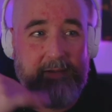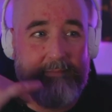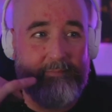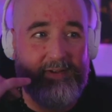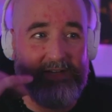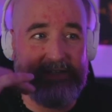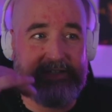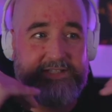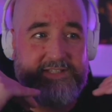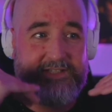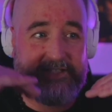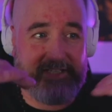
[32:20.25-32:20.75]

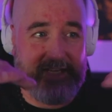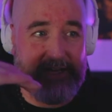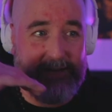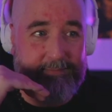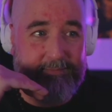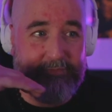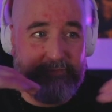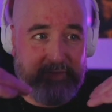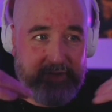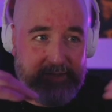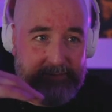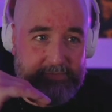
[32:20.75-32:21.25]
But it's the
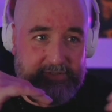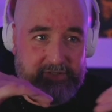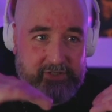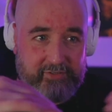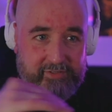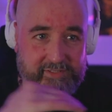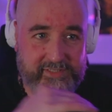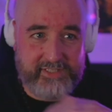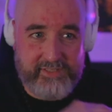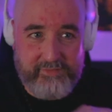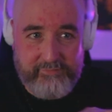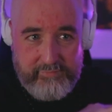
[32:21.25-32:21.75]
same theme
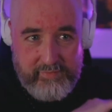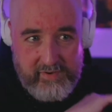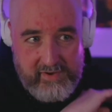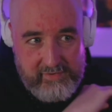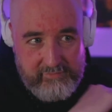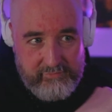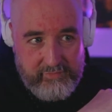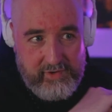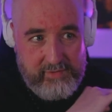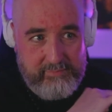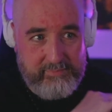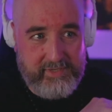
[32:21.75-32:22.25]
song as the
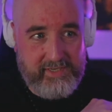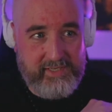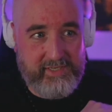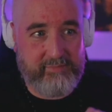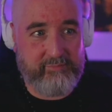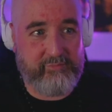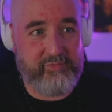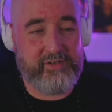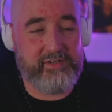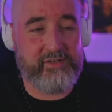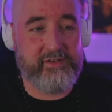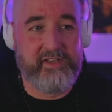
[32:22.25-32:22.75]
very, very
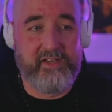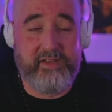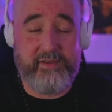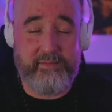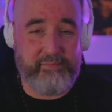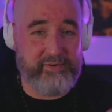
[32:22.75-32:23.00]
beginning one.